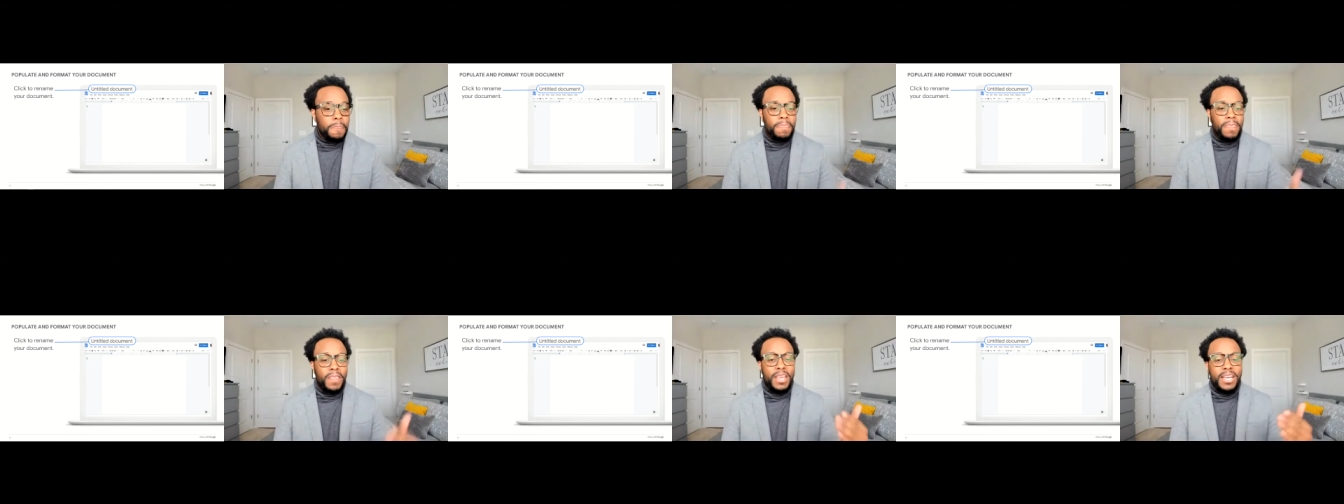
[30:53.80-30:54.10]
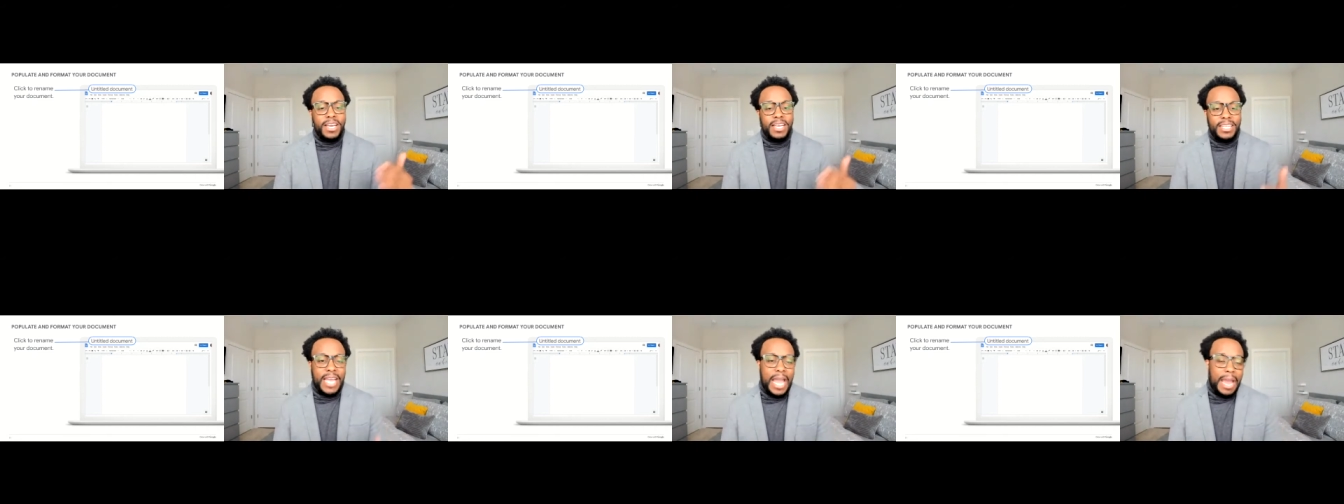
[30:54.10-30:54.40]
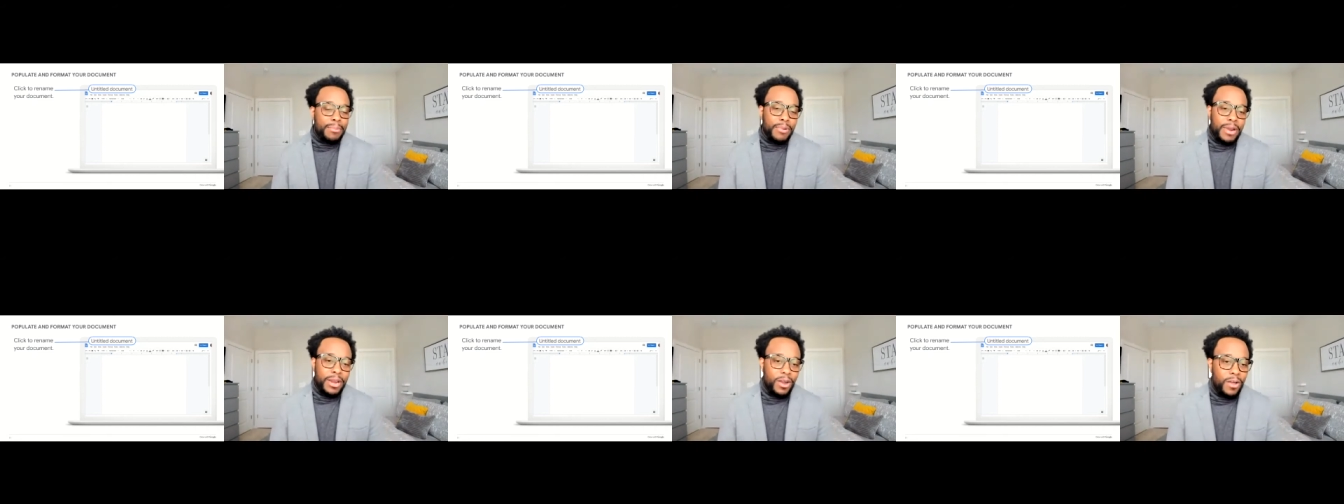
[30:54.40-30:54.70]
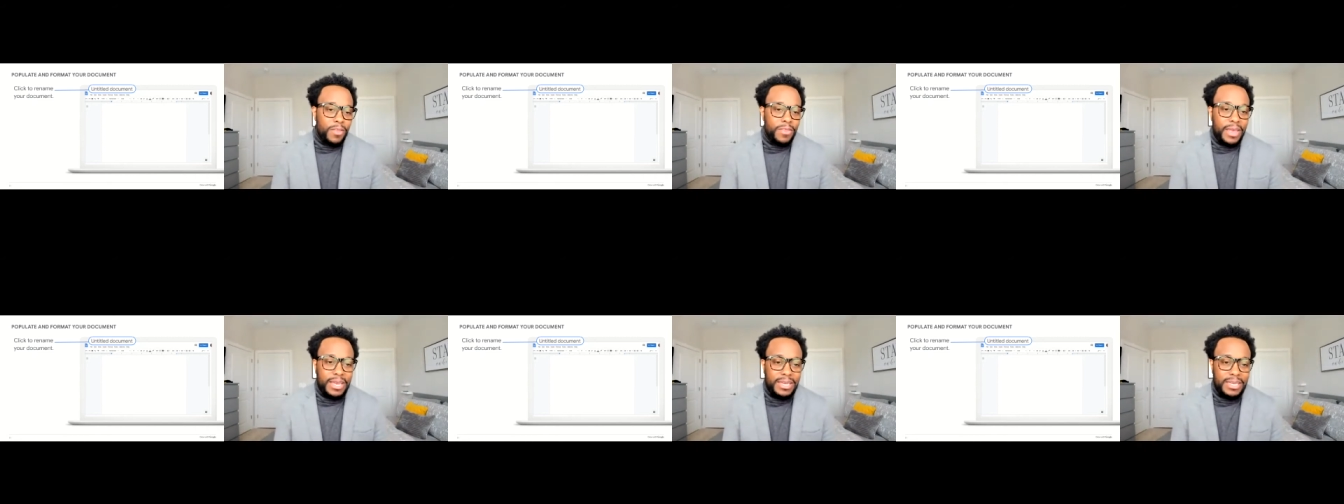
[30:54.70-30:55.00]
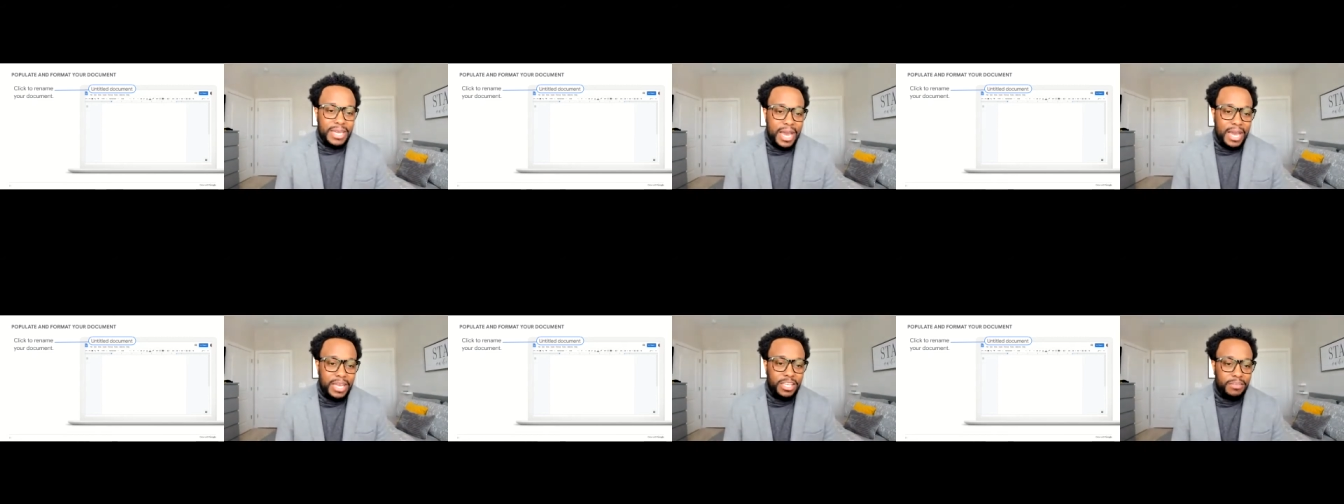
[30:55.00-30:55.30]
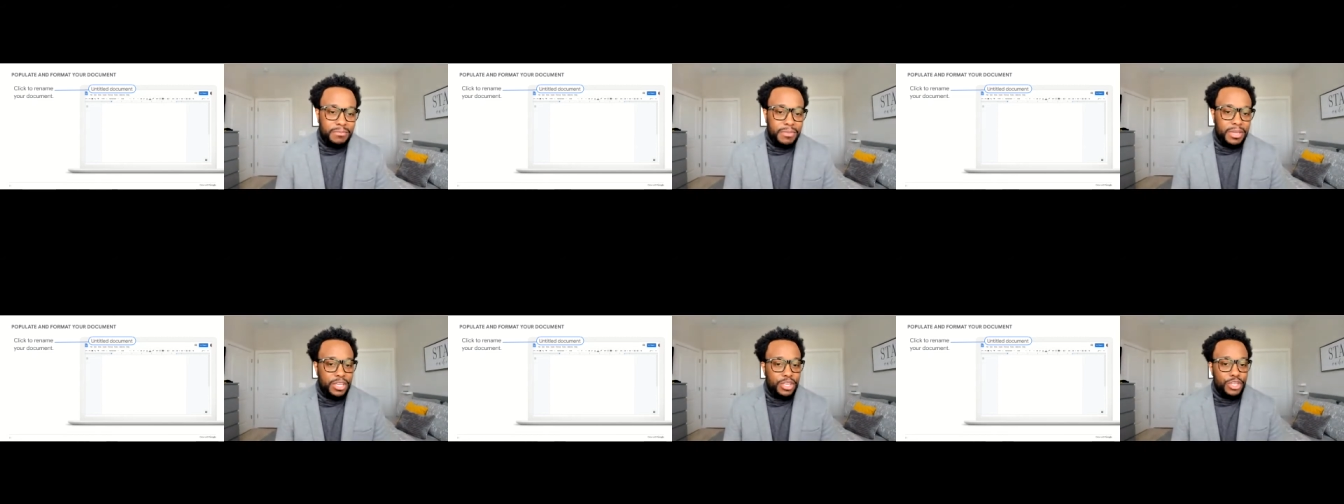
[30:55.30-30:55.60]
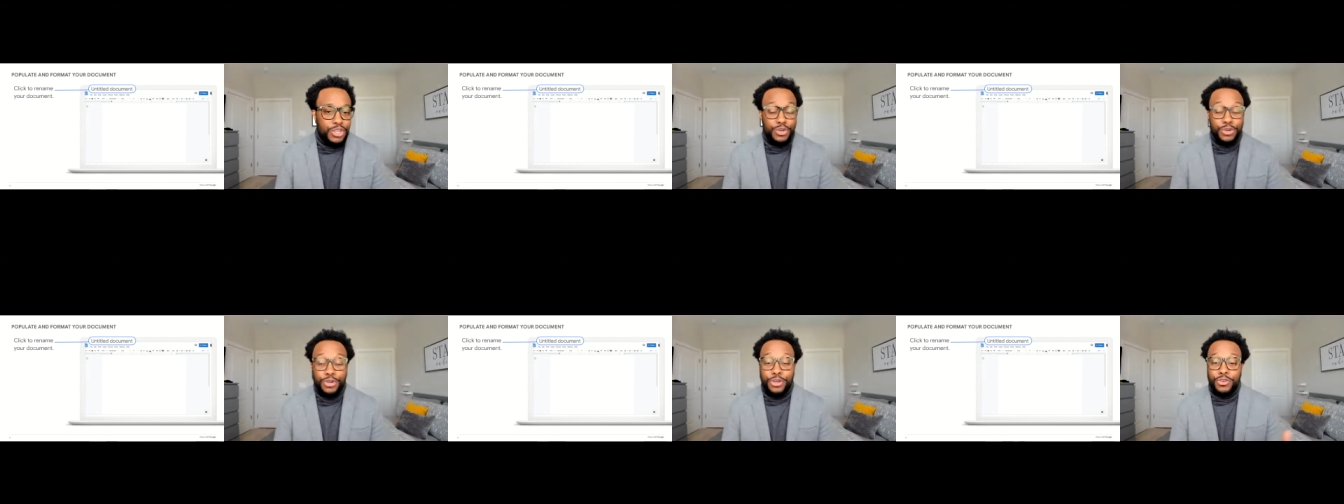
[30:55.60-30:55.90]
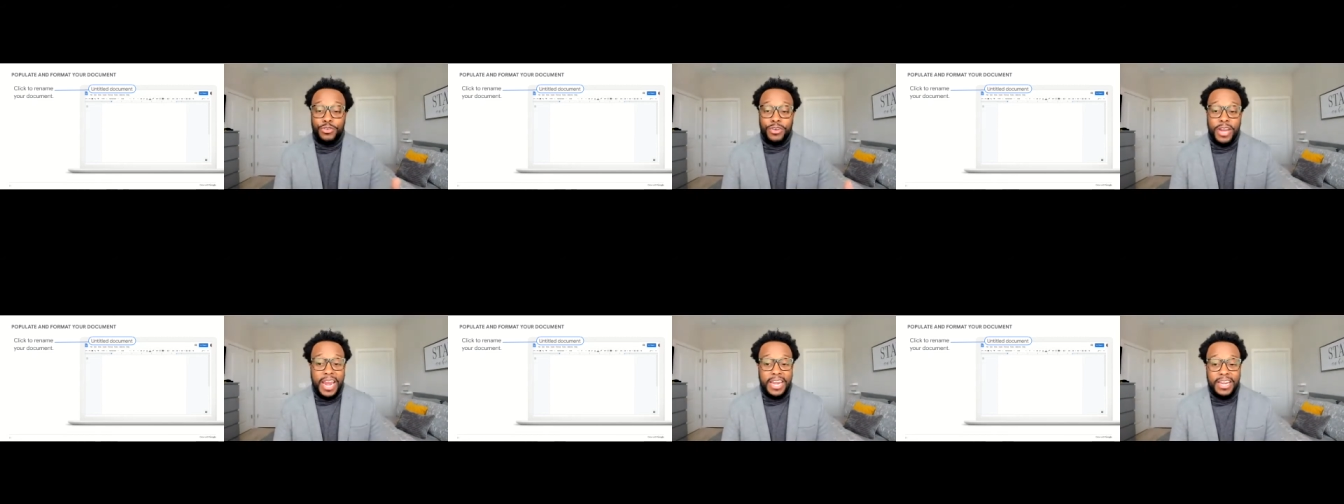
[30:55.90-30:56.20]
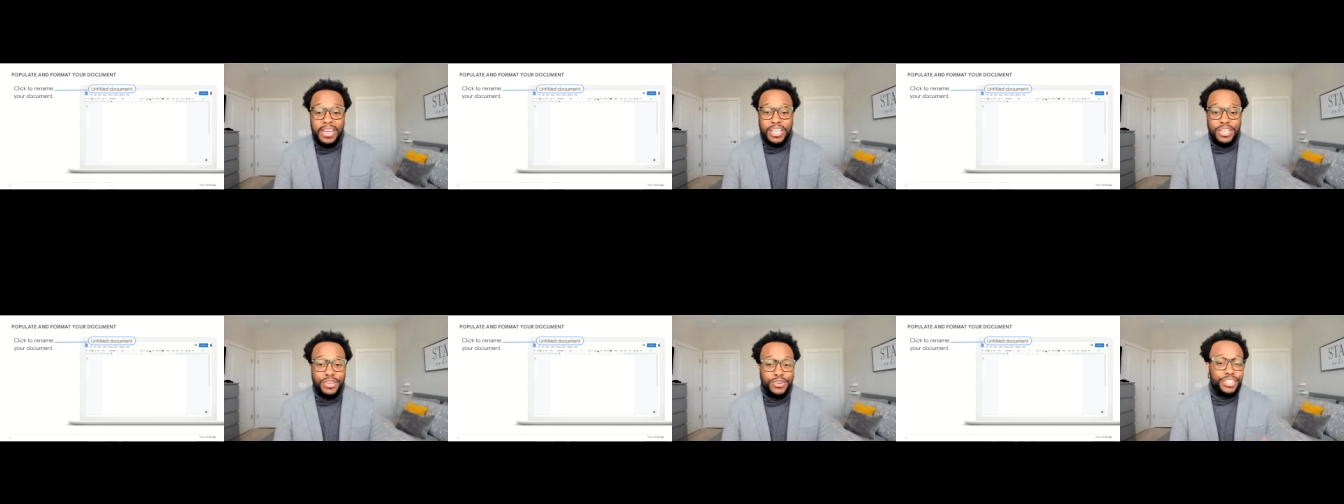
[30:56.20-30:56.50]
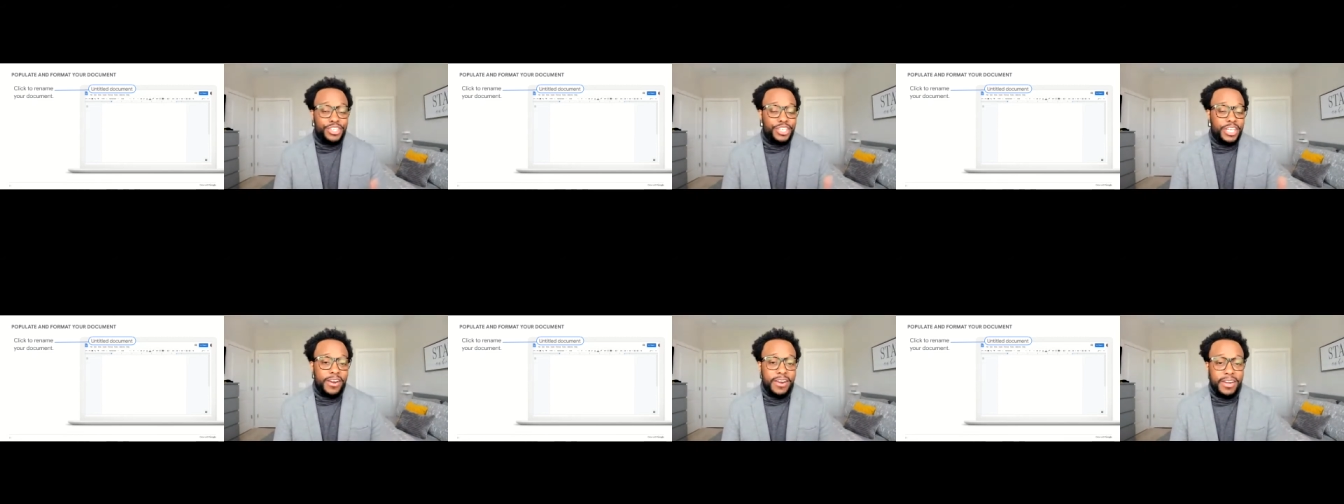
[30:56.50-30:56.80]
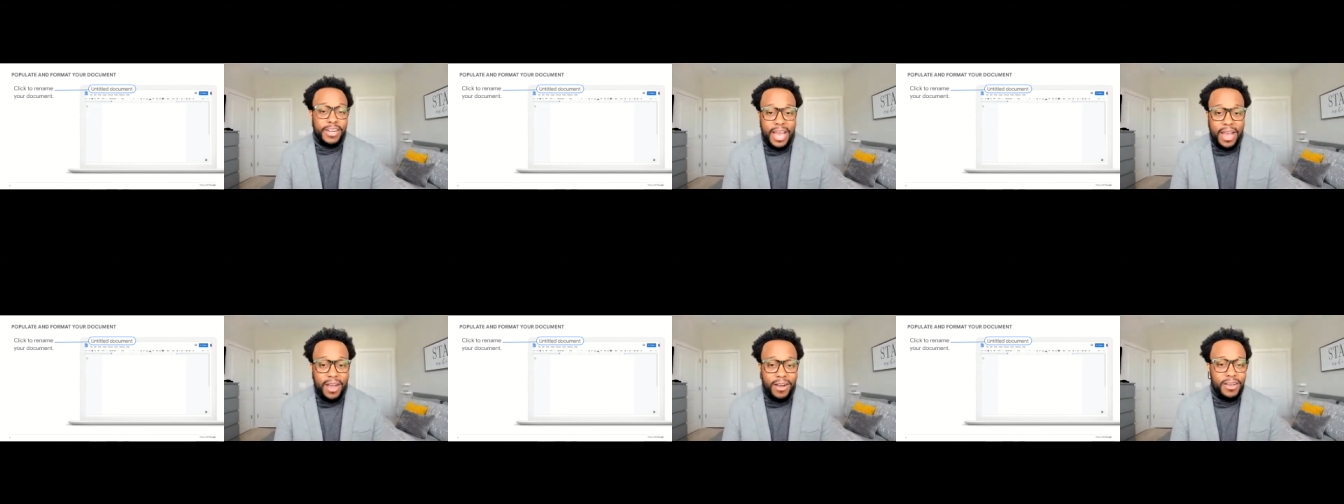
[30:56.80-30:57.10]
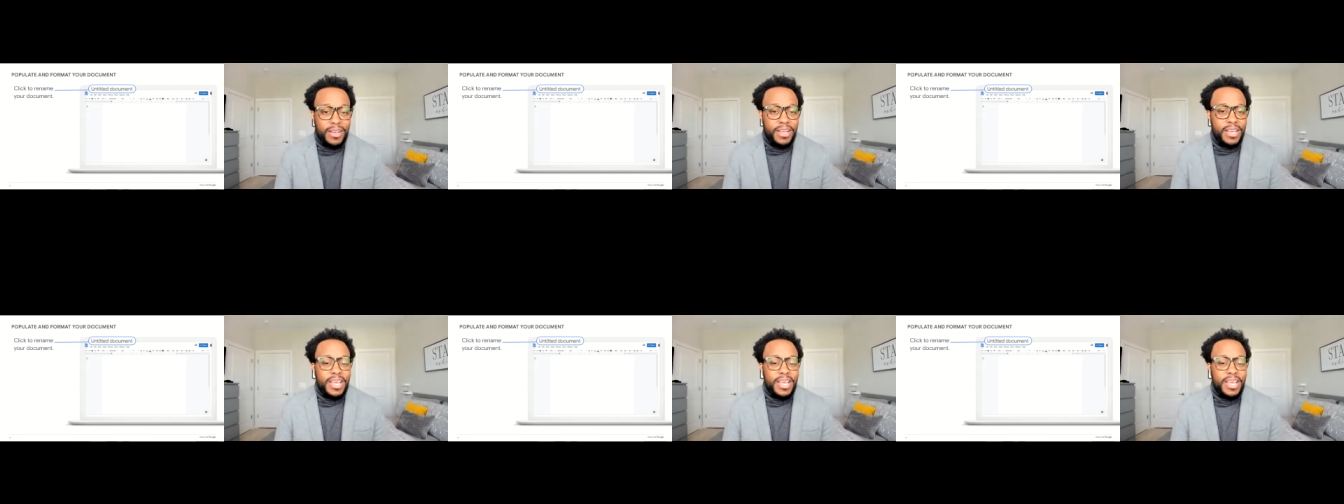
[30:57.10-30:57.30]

collaborate on that document, you create it, you share it out,